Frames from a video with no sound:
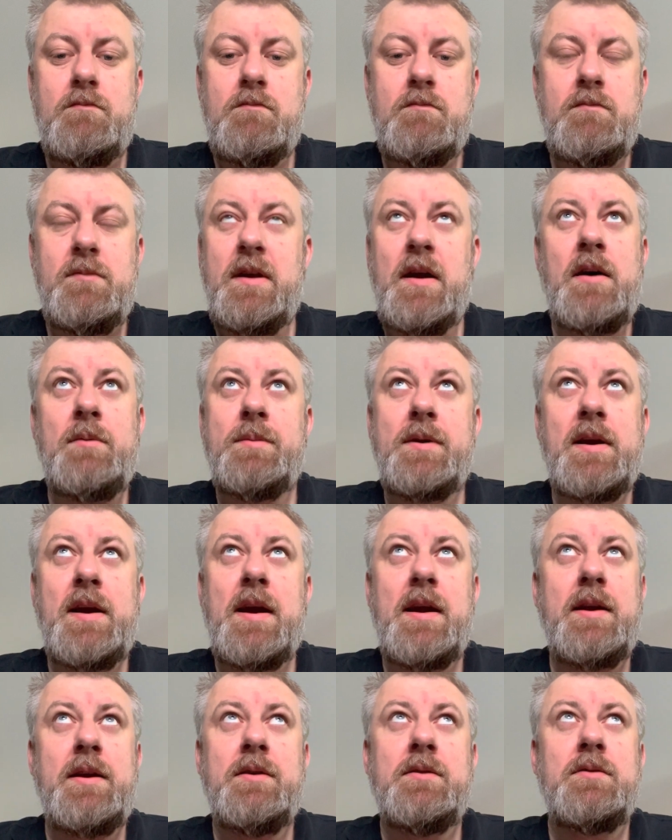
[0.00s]
The
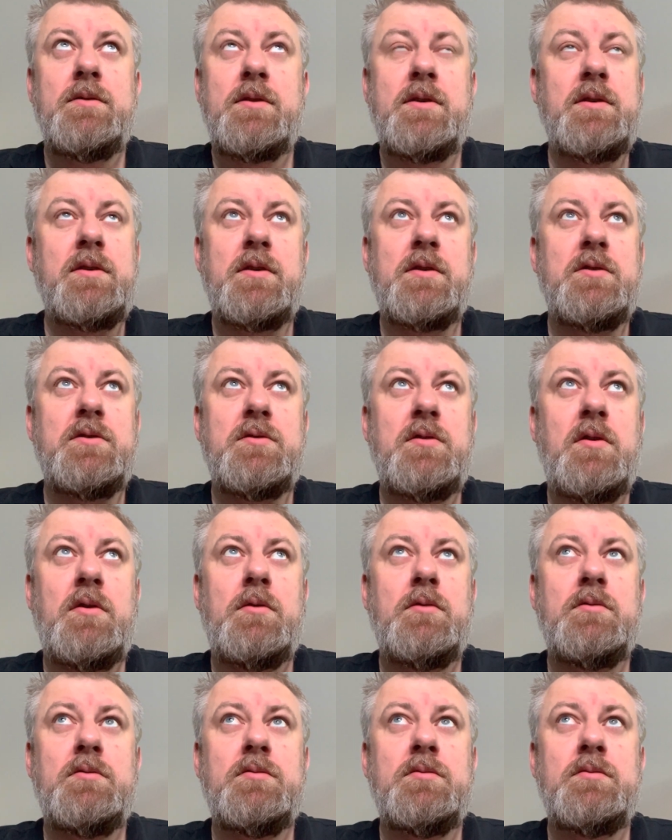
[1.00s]
RBA can
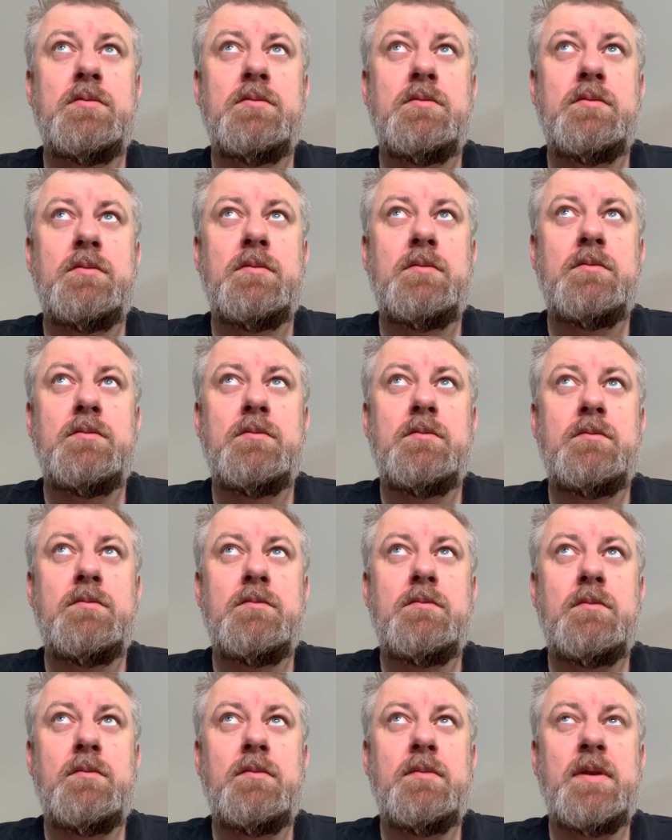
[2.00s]
control
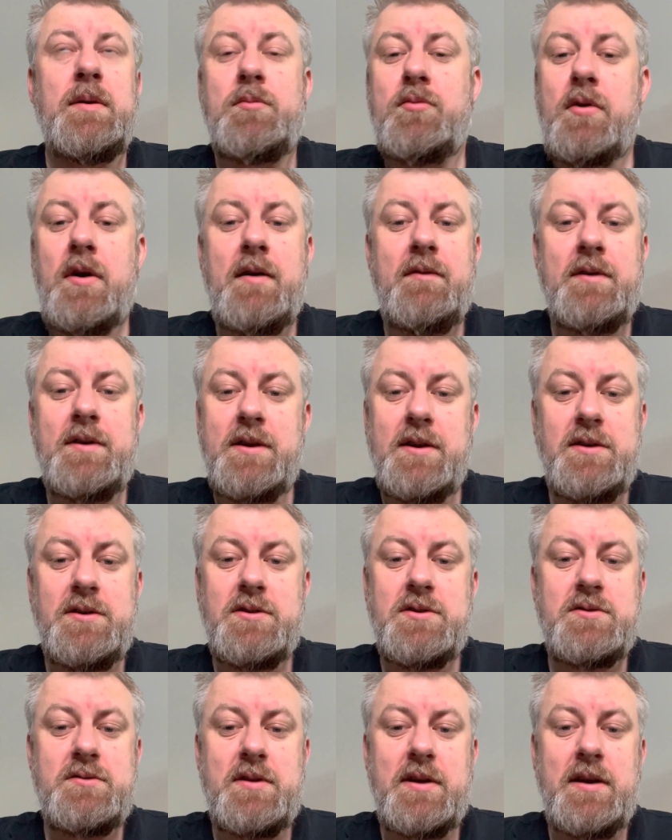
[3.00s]
the private
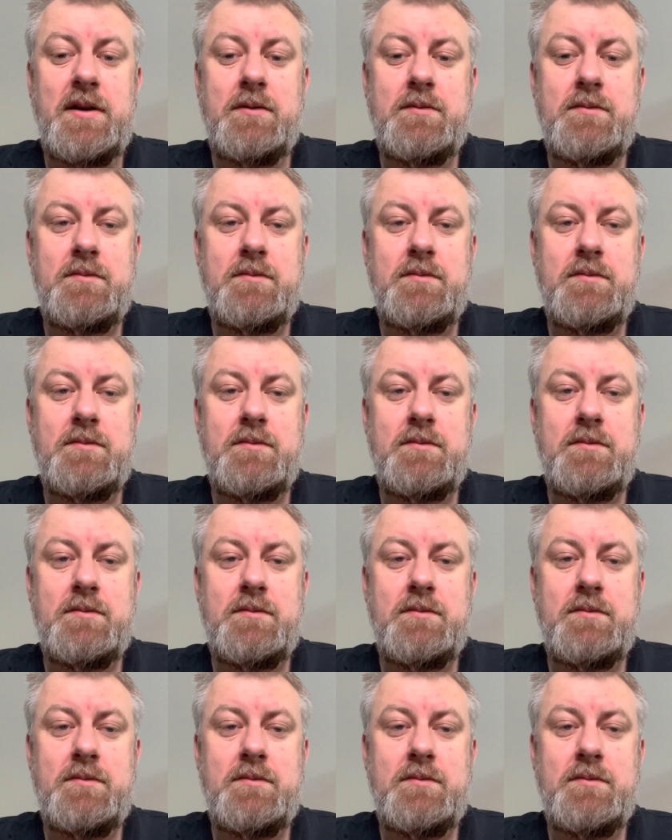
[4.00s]
industry,